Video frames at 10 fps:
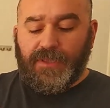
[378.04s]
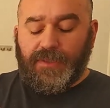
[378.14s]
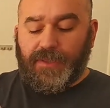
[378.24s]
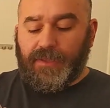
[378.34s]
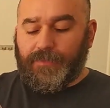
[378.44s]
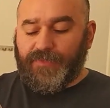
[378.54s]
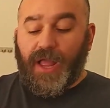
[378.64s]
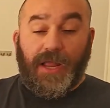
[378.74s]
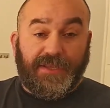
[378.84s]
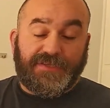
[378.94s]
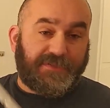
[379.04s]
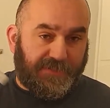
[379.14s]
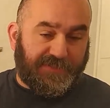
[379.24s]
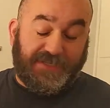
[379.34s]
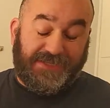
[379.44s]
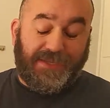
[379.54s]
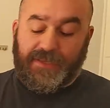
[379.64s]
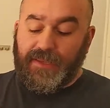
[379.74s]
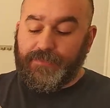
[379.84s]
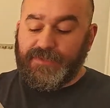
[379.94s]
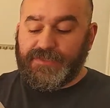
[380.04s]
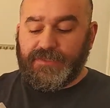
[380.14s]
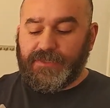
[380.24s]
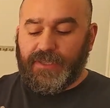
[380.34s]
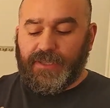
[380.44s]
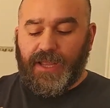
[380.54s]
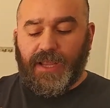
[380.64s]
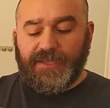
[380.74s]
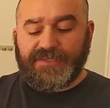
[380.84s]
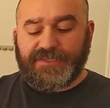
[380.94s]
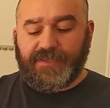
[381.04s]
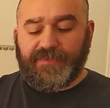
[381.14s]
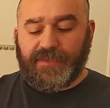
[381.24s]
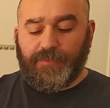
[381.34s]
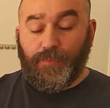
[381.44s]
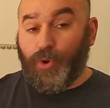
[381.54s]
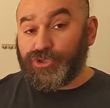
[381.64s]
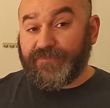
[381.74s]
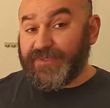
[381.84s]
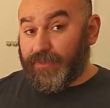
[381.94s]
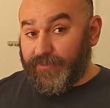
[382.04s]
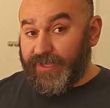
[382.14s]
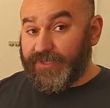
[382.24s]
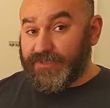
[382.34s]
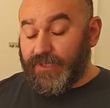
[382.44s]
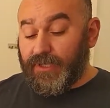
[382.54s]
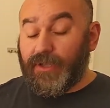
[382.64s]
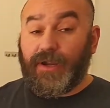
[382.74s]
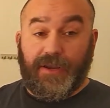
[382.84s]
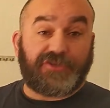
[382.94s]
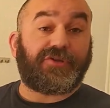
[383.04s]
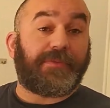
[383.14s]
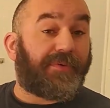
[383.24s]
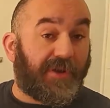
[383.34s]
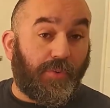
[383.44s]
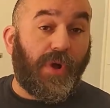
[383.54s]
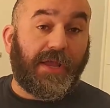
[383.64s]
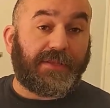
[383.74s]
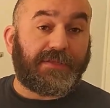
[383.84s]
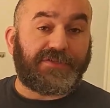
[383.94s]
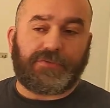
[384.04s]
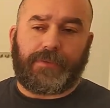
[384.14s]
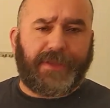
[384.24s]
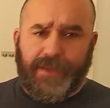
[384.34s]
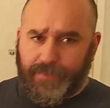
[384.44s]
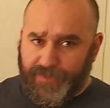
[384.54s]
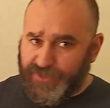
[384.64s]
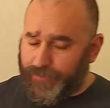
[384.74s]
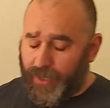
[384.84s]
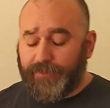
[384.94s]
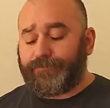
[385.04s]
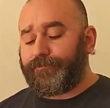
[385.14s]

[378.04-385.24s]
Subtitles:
Hannes, his Icelandic name is, Hannes said that most of his 3s are actually pretty wide. So I'm not going to bitch about it.